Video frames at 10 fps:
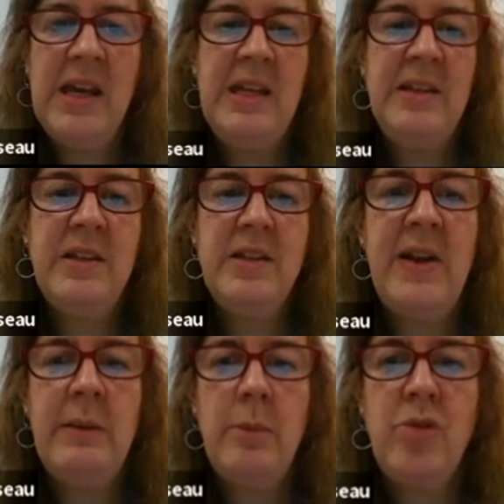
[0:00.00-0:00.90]
in the
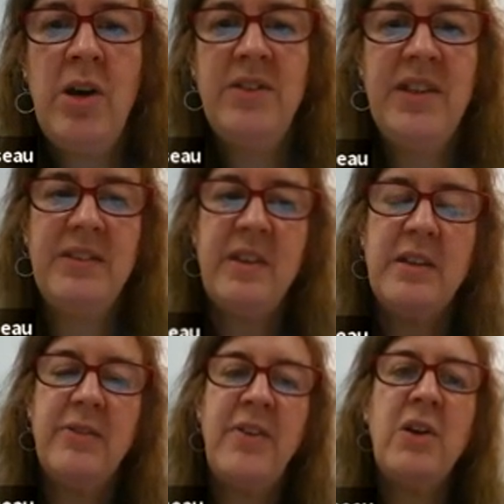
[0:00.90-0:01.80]
development process. So
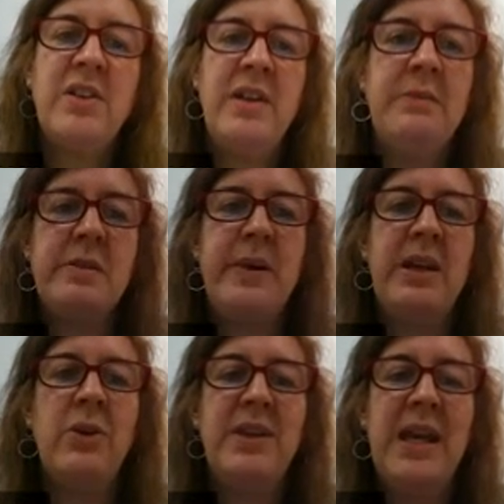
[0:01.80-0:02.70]
the focus seems to
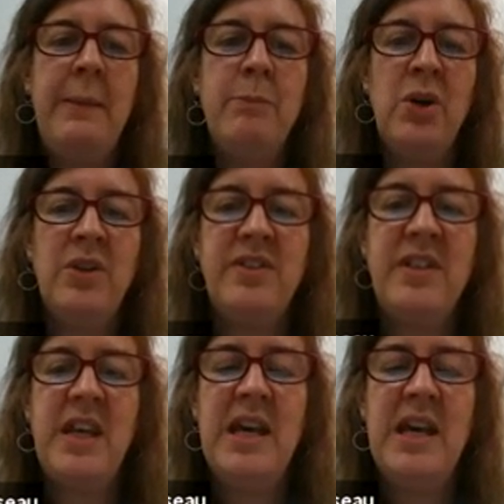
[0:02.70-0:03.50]
be on the inputs.